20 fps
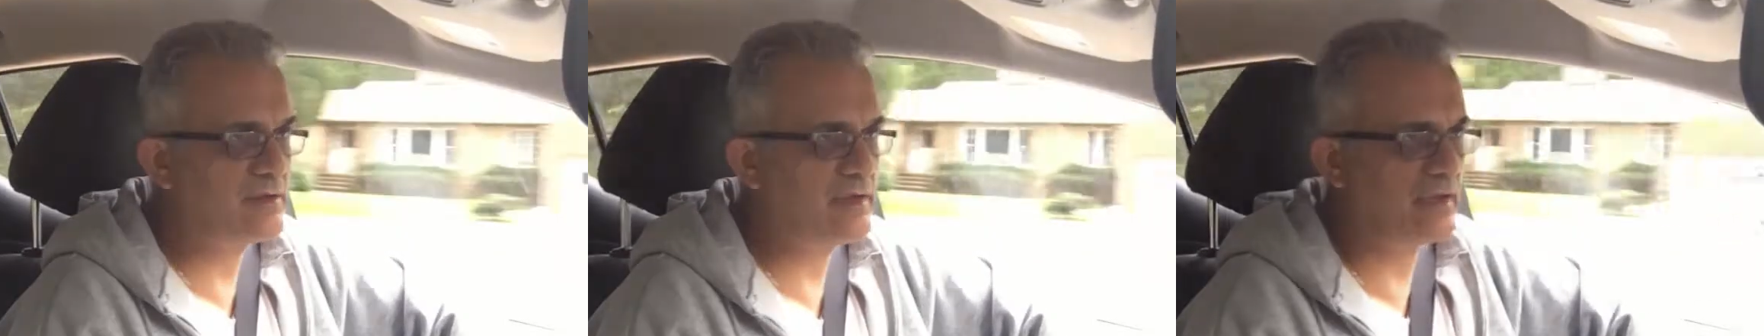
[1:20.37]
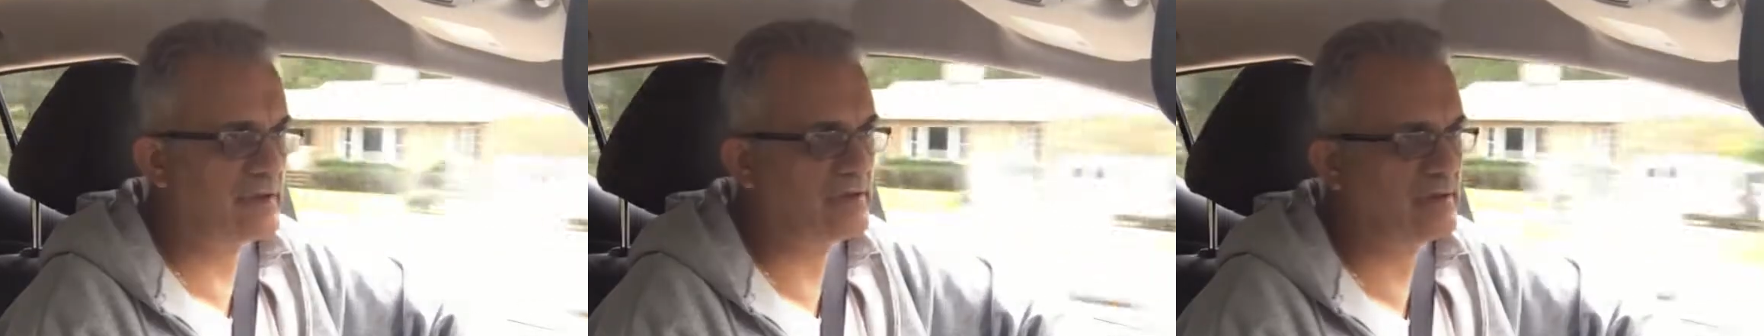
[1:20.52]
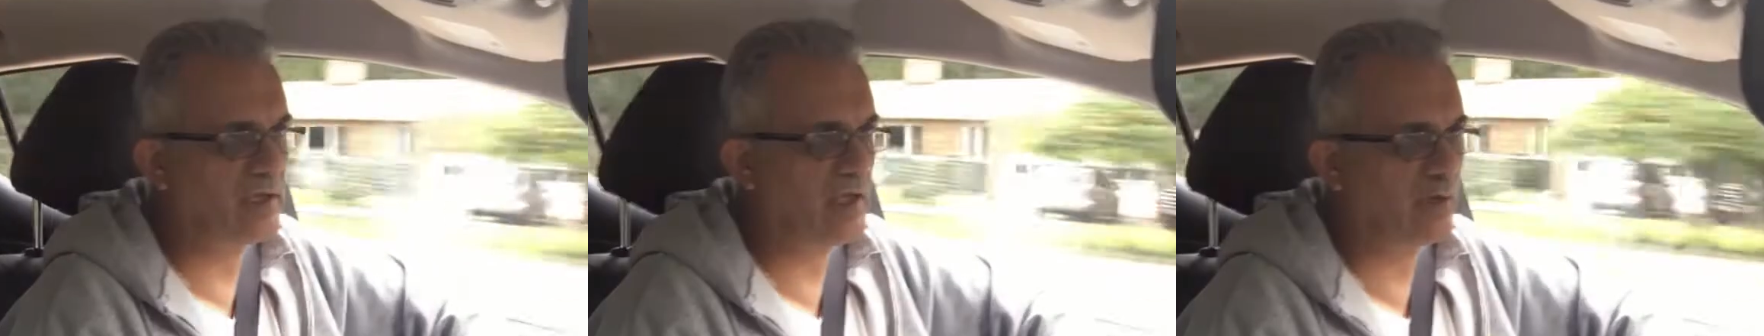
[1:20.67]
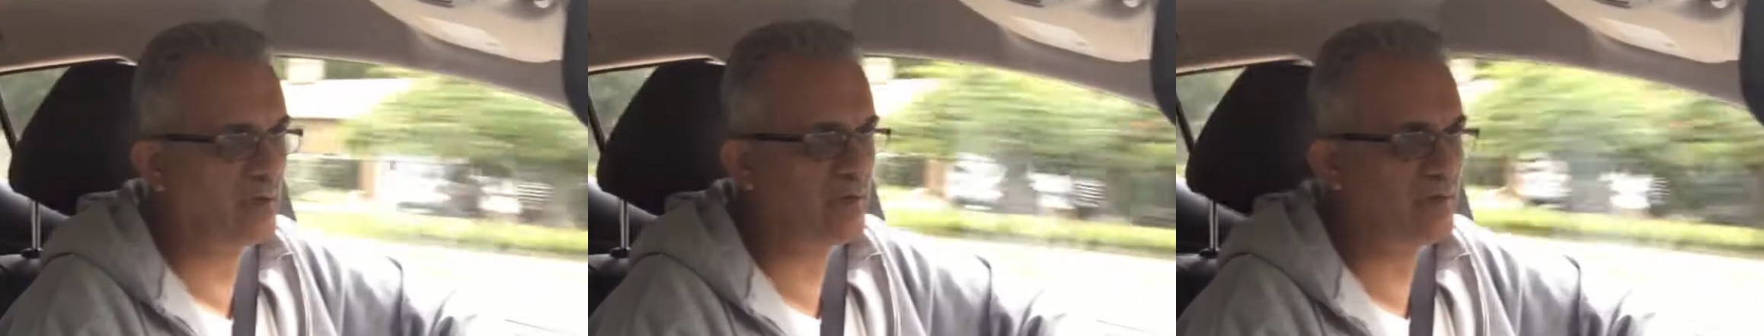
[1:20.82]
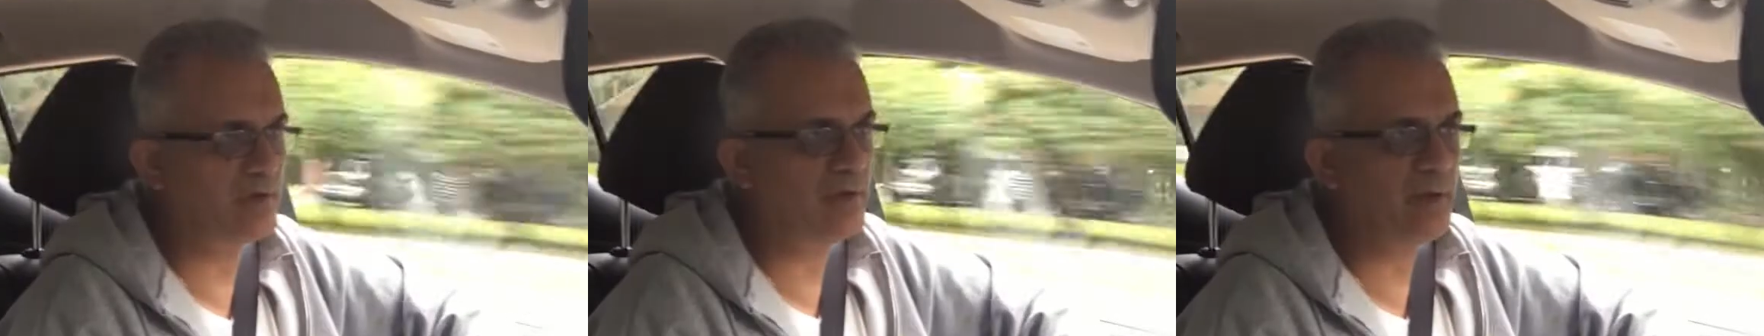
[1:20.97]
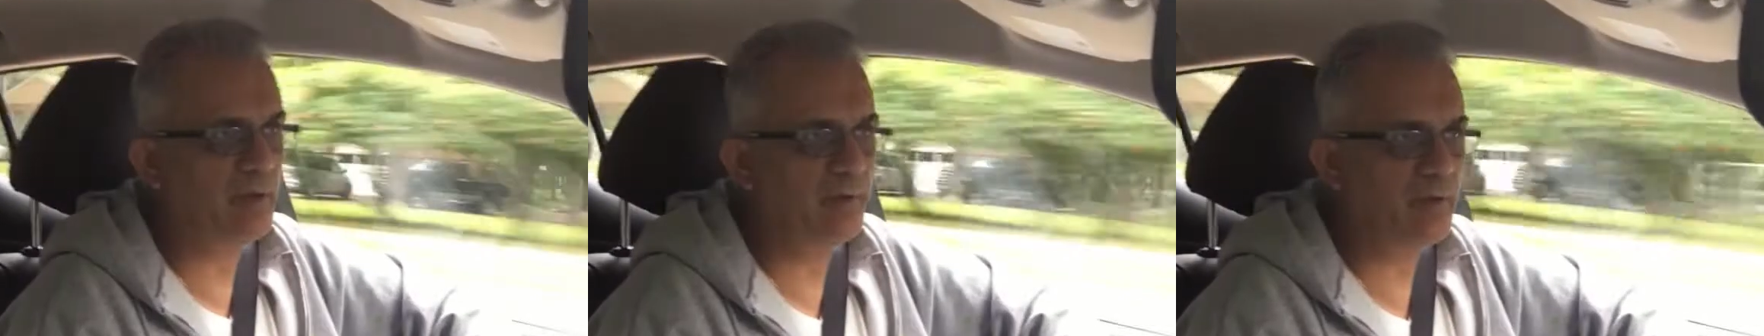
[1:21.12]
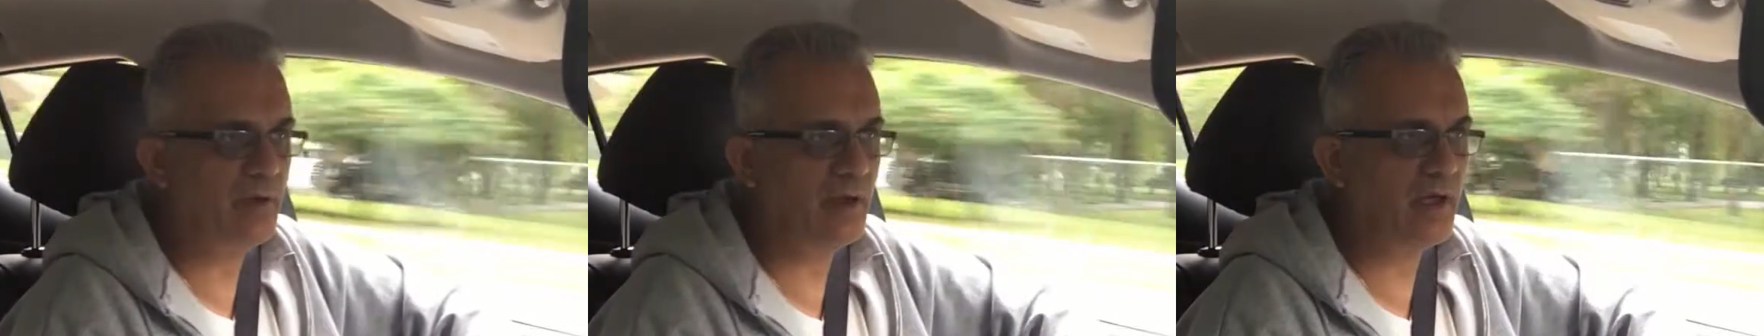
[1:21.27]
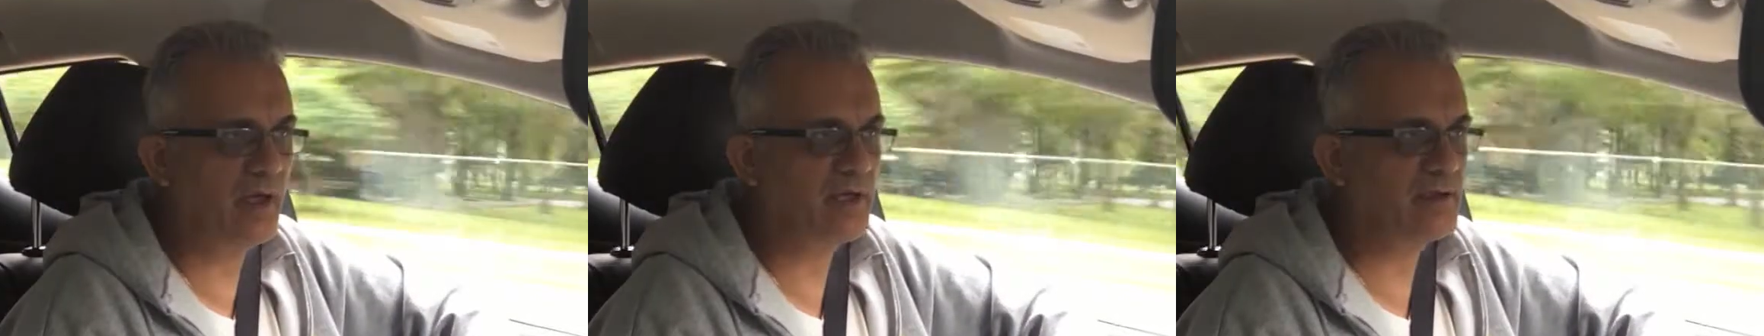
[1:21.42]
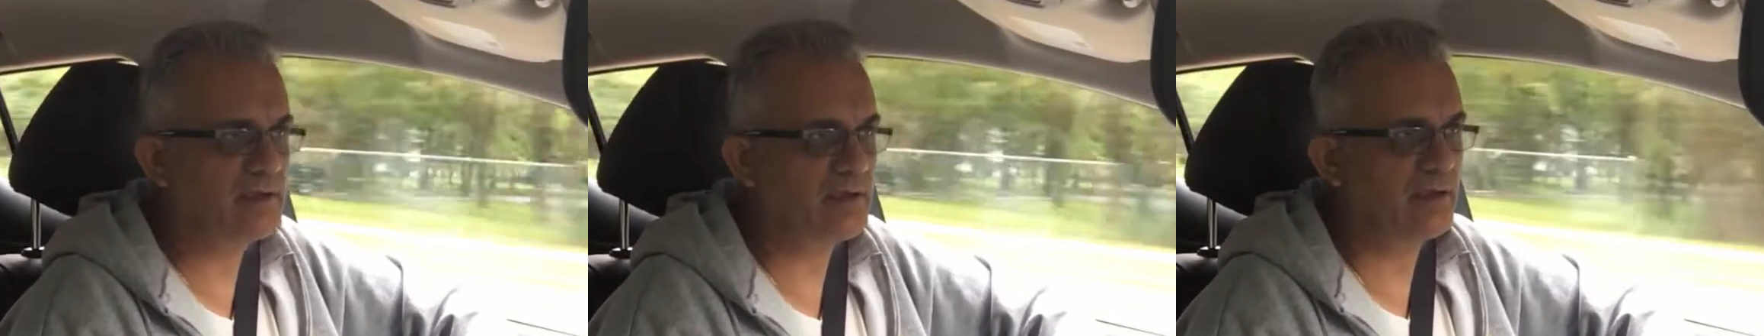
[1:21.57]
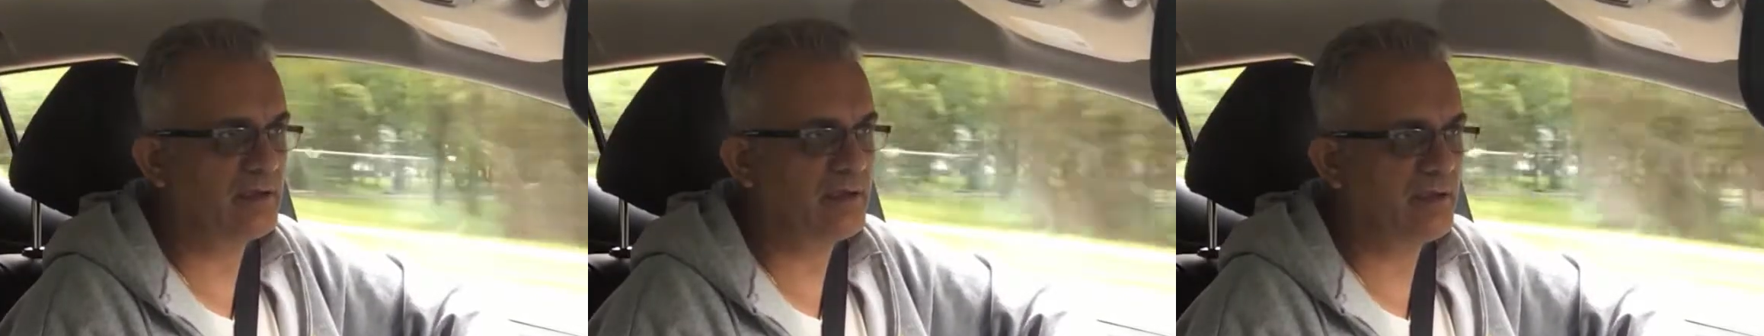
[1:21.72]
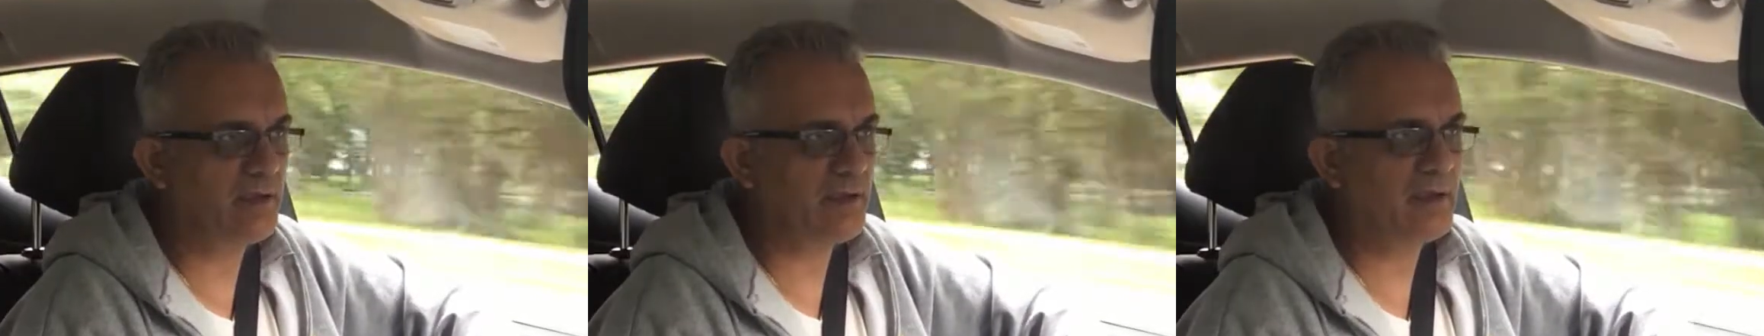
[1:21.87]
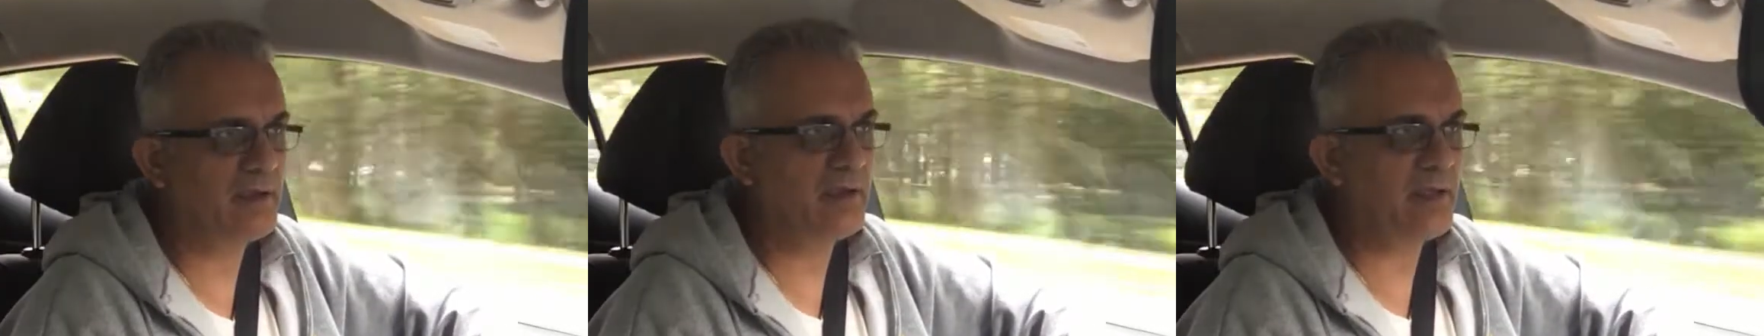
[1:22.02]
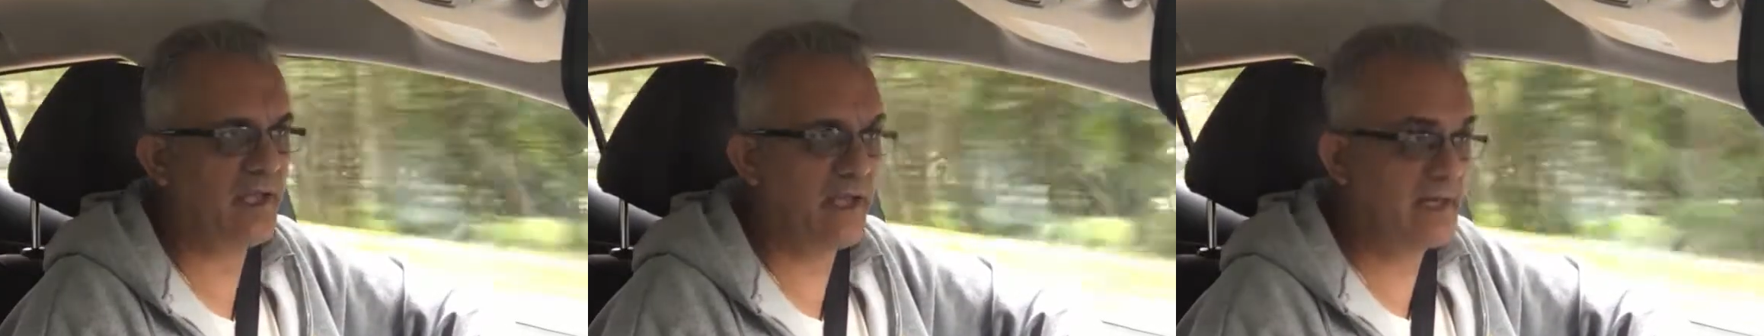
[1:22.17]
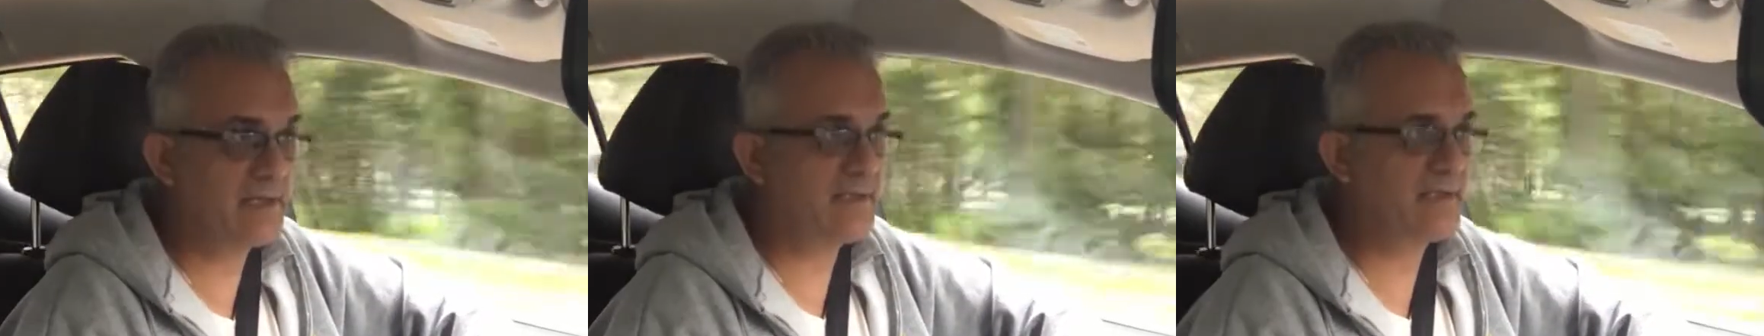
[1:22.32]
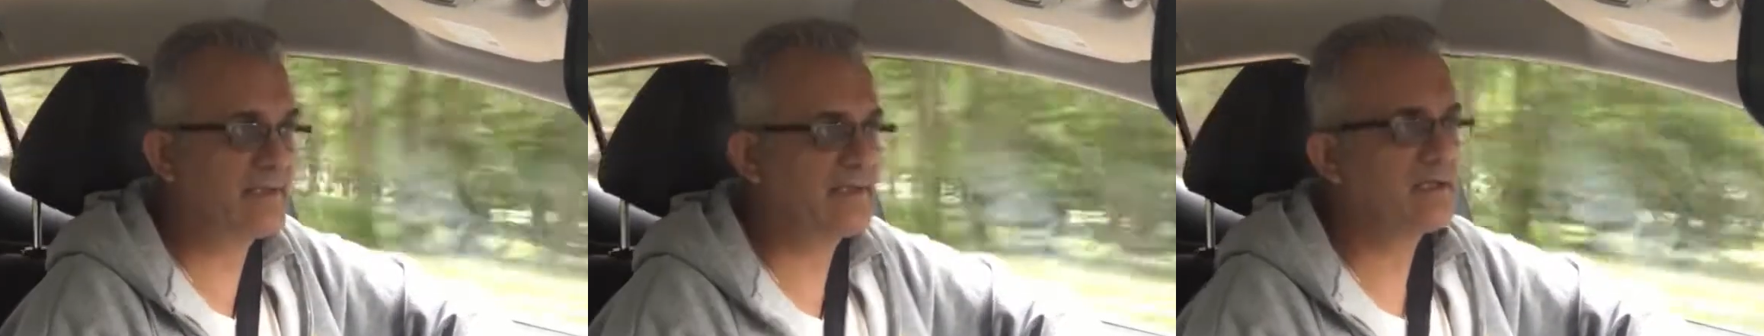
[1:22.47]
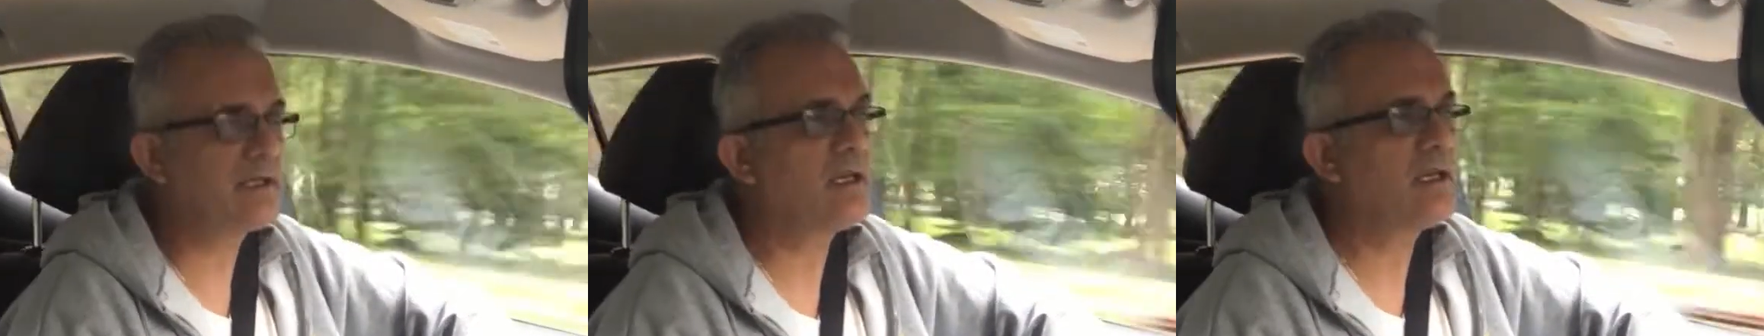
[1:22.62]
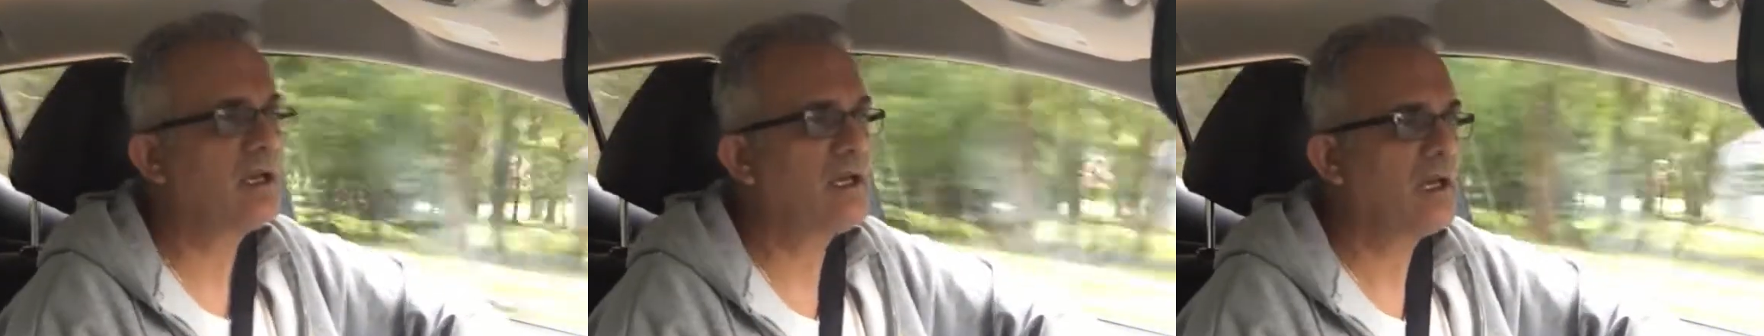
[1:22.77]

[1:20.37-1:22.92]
Tesla with the X and the S